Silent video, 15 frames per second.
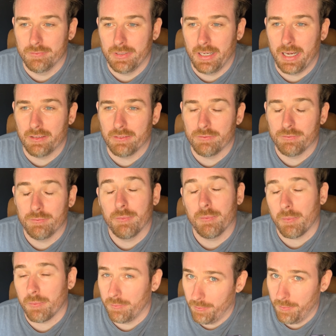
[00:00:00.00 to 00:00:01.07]
May
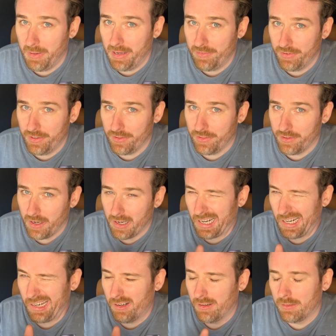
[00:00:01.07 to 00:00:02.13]
5th.
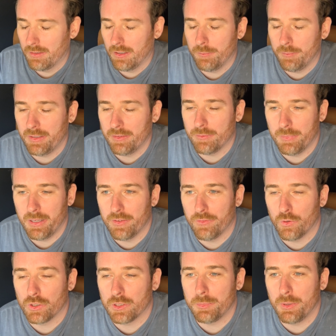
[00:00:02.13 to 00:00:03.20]
May the
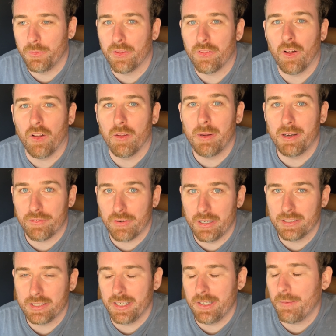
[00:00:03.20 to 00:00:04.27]
force be with all of my
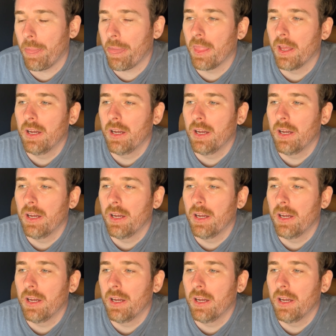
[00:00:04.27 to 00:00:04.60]
friends here.